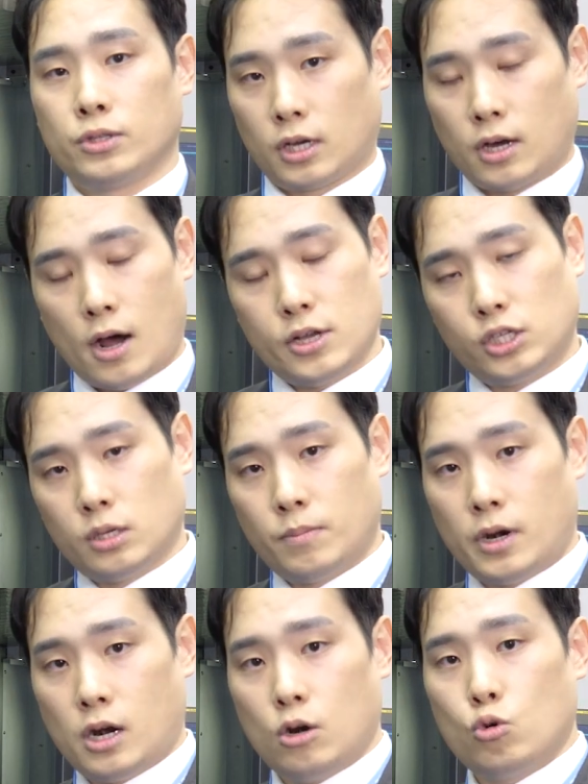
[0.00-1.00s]
the
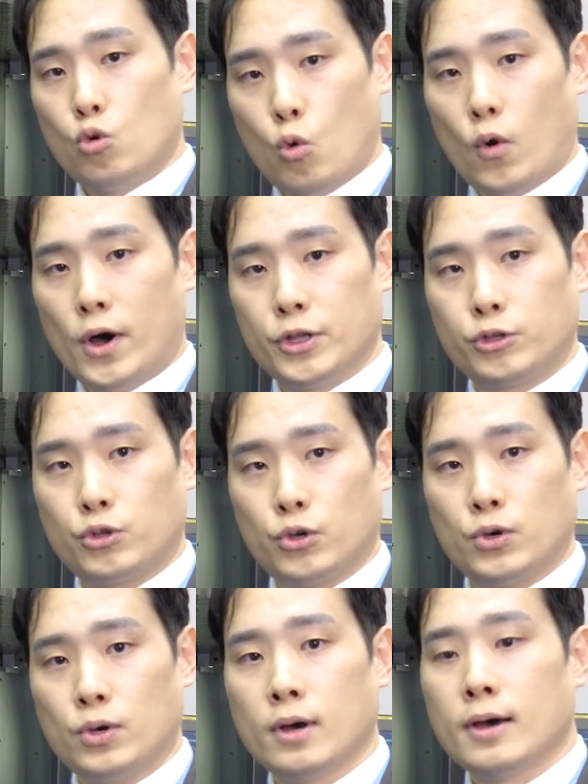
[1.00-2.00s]
customer who want
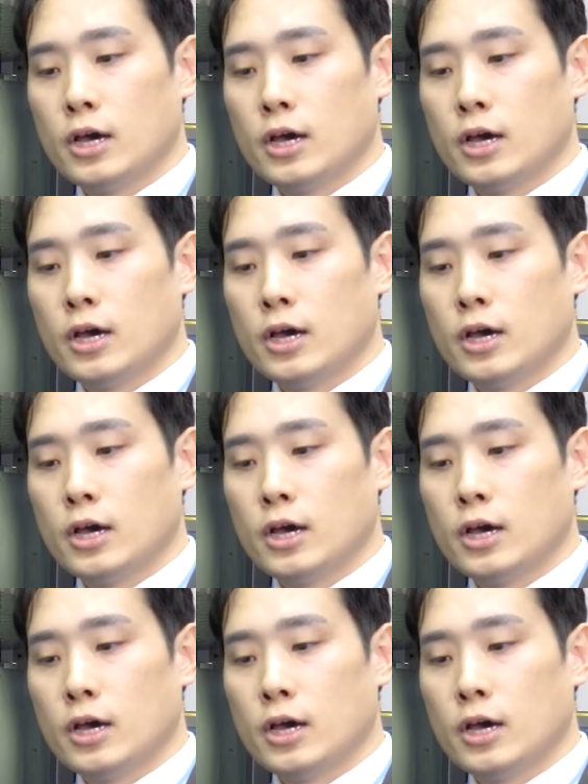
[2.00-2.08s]
to,